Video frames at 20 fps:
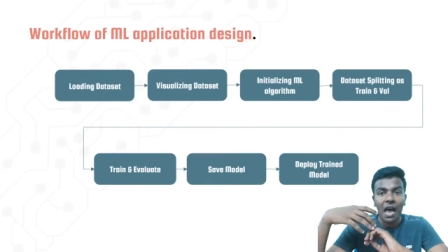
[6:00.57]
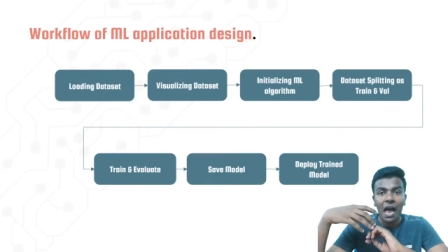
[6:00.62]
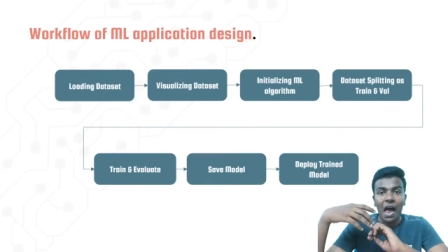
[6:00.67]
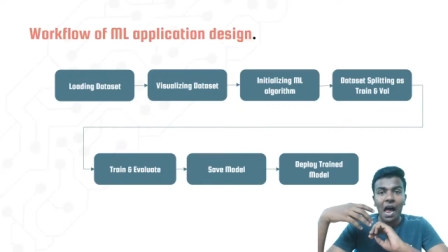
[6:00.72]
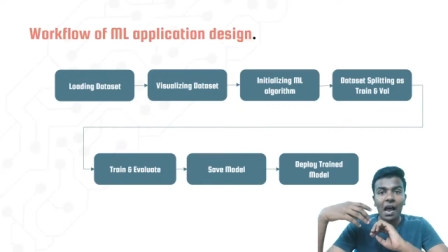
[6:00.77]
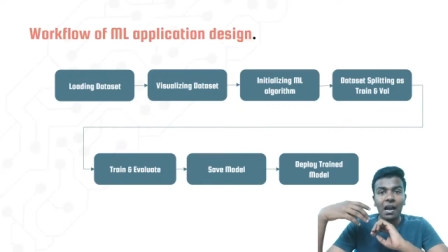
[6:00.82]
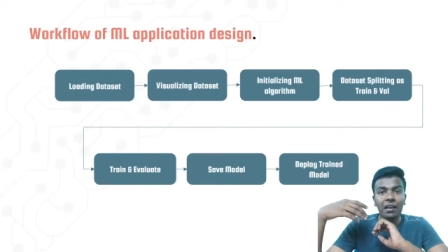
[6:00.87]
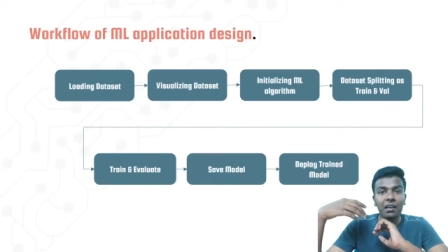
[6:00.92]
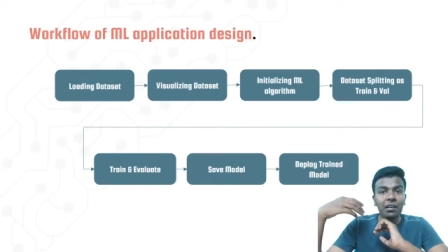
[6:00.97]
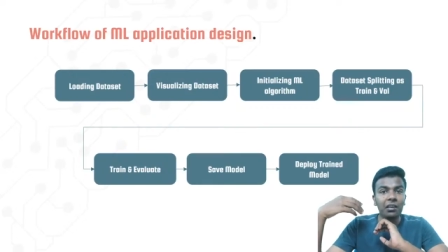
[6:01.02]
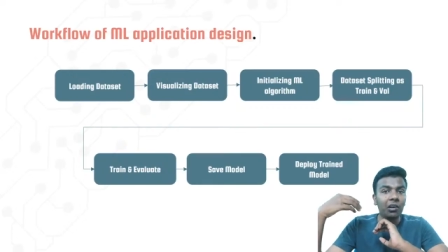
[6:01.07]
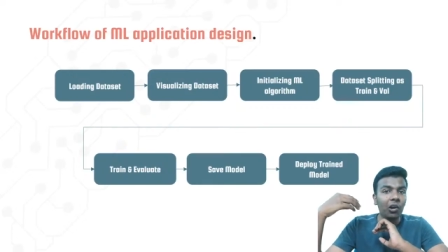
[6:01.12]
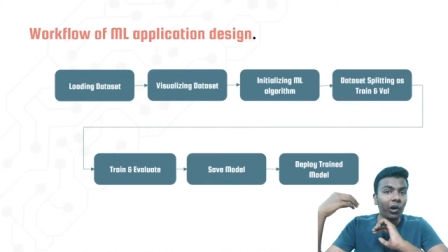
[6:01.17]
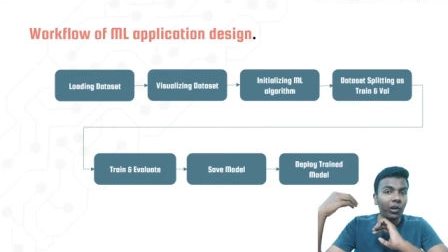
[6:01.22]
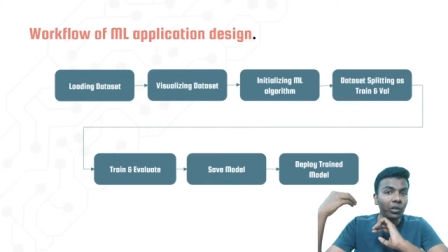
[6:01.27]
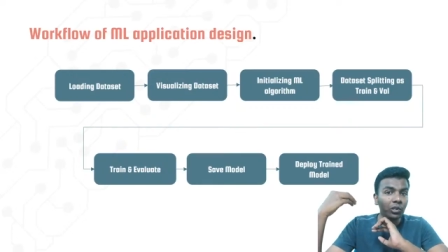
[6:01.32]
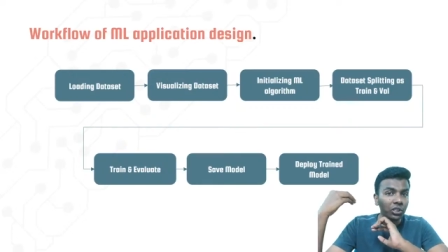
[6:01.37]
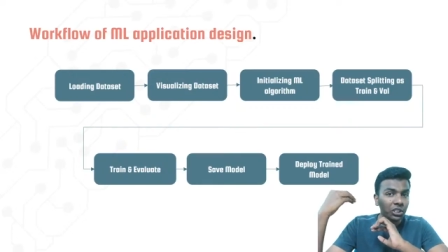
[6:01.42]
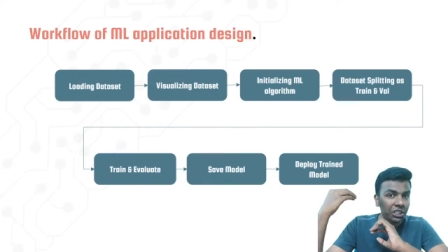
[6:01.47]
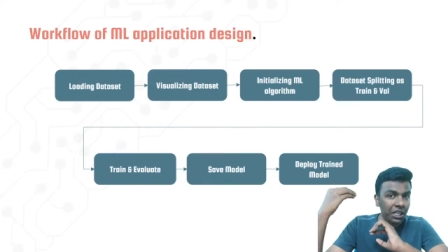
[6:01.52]
and it's
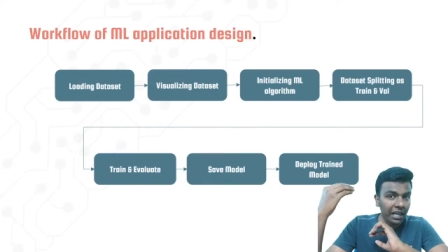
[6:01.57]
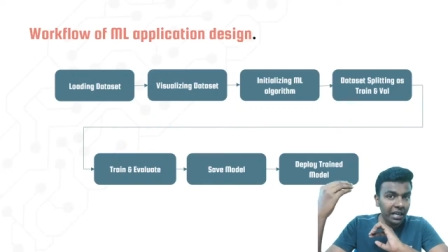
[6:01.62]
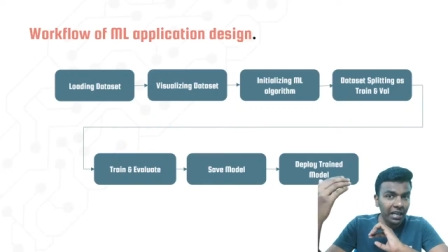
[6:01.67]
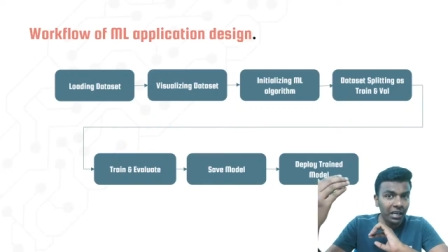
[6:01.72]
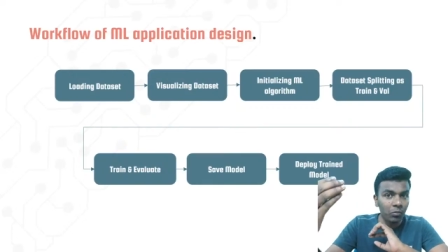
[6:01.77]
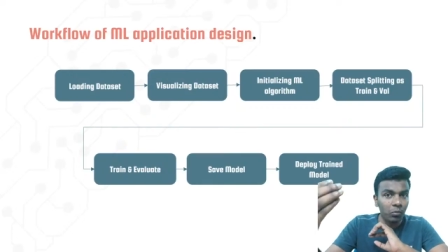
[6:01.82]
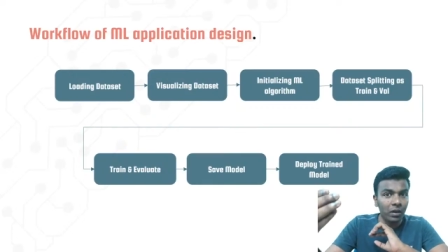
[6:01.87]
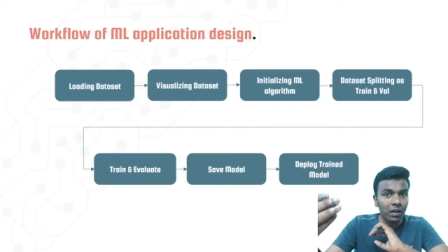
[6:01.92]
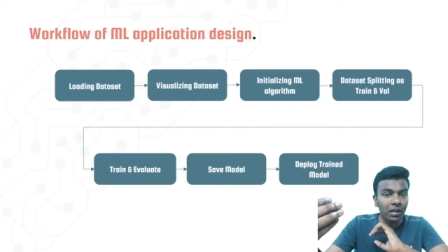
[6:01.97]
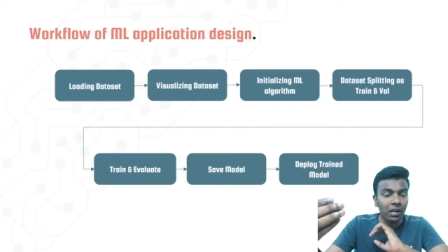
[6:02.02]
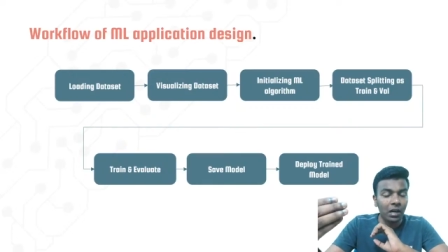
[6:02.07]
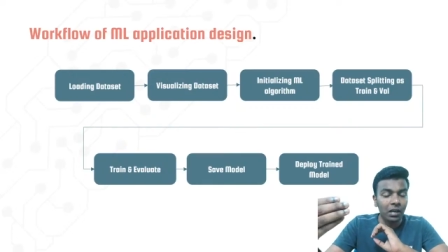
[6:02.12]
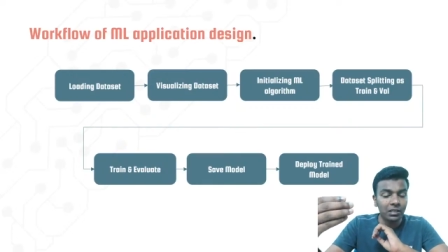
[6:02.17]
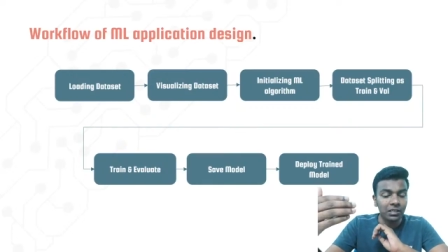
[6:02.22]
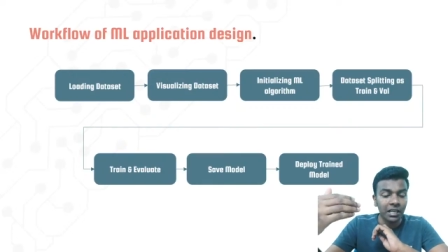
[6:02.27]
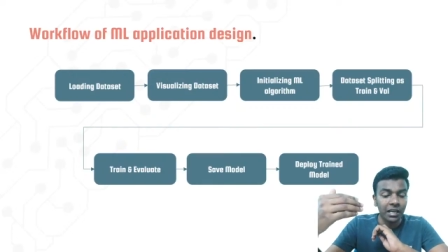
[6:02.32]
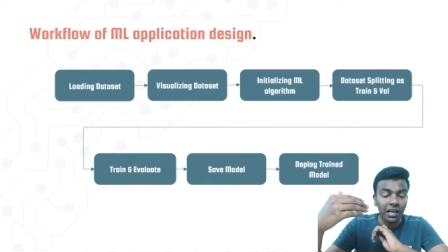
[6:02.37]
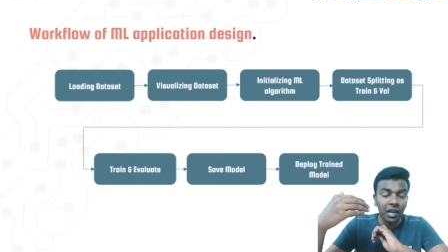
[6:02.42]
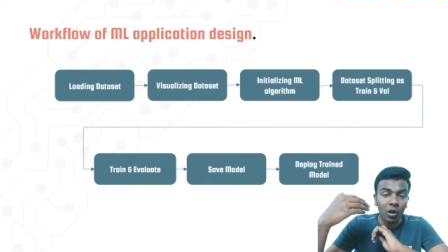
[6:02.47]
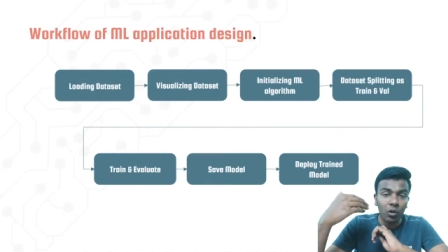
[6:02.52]
going to check it
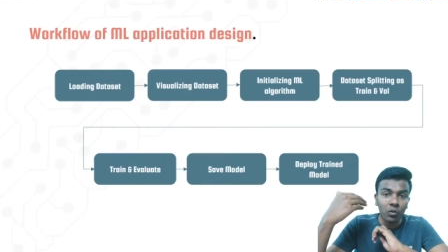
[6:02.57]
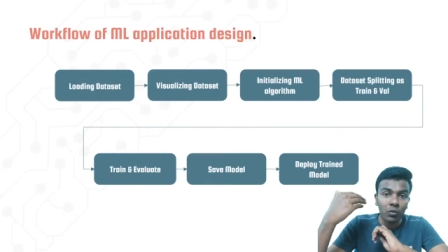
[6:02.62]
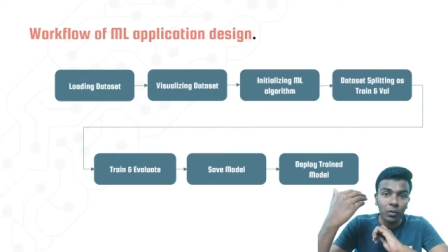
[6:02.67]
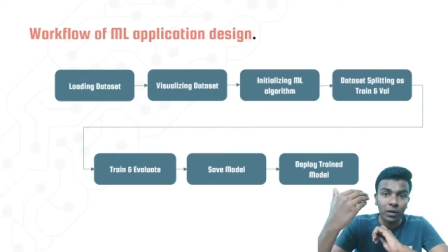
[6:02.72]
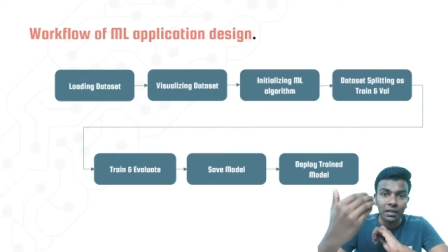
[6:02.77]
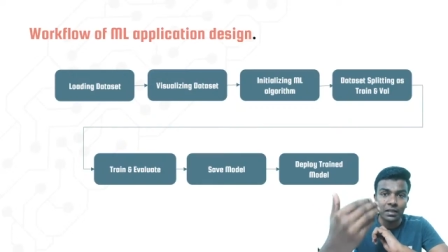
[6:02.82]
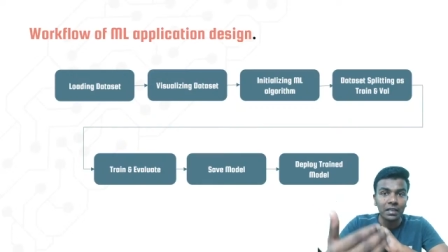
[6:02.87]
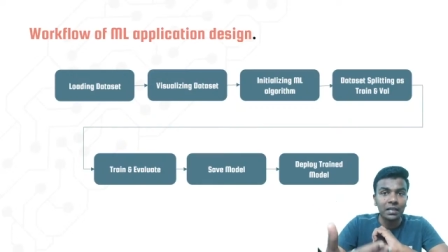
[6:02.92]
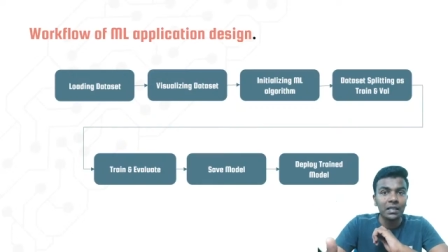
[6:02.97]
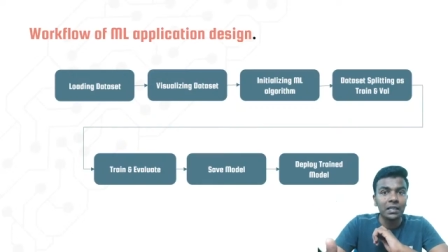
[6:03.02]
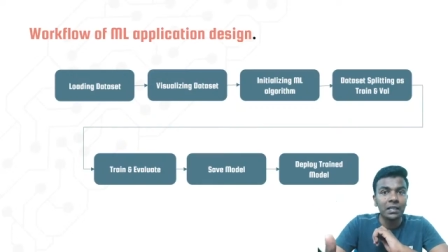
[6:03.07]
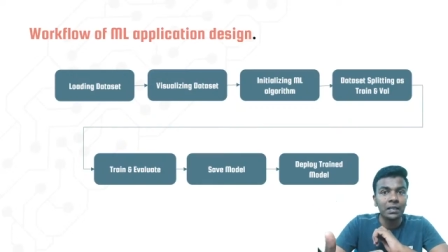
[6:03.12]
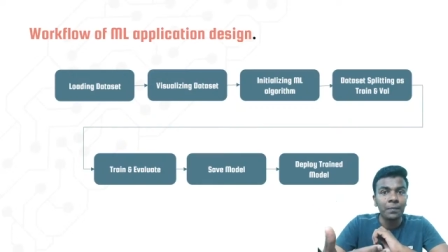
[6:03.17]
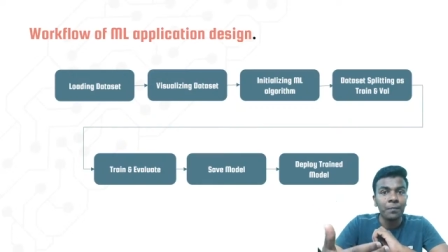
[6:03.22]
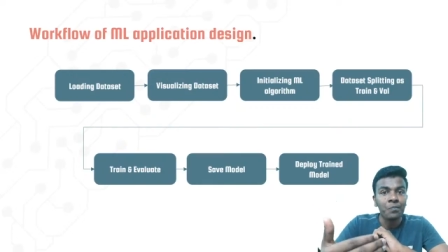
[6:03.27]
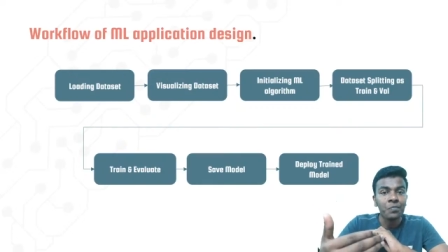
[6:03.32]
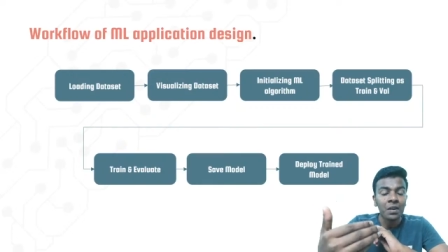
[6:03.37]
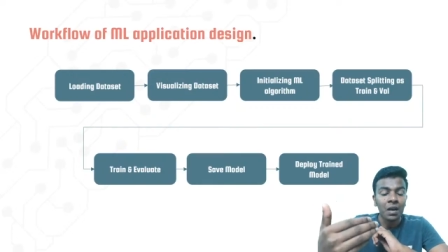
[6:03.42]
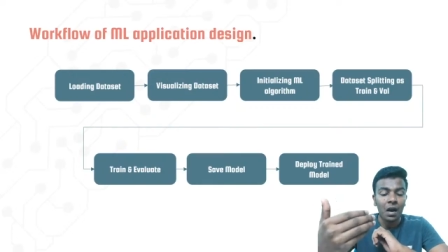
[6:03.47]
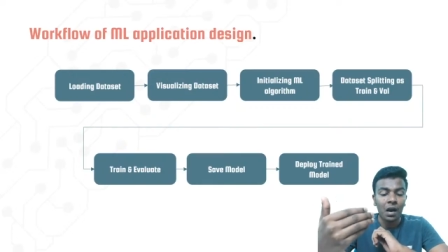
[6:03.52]
out with the
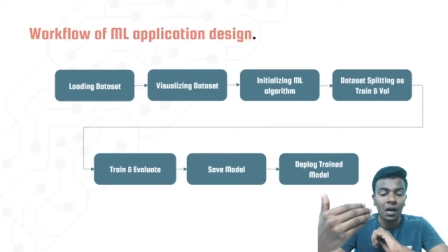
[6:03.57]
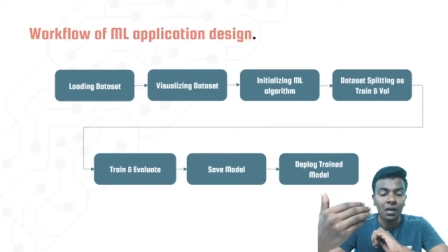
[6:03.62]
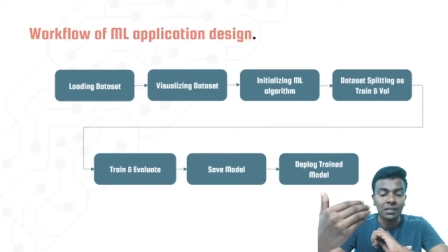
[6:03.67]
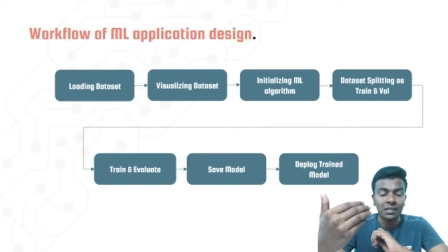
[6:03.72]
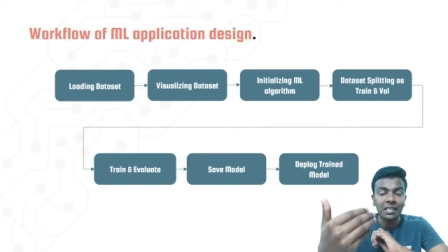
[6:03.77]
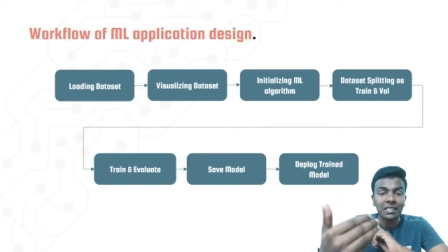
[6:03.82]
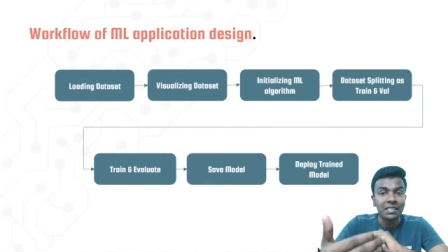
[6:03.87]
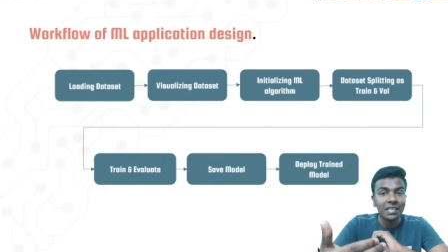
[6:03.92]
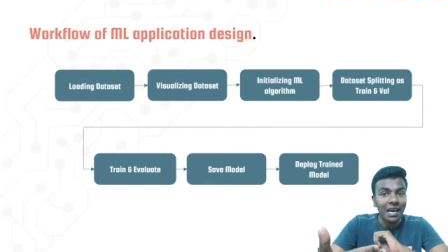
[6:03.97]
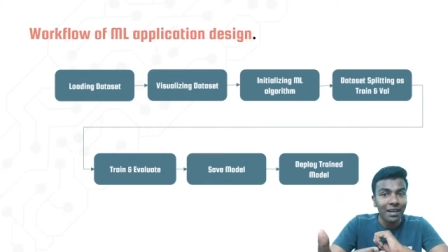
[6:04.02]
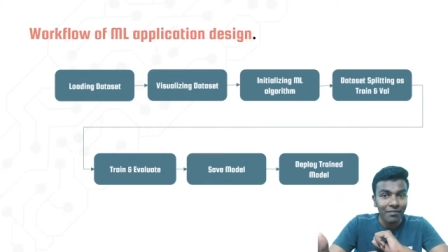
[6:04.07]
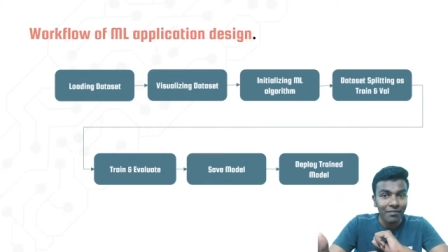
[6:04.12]
sensor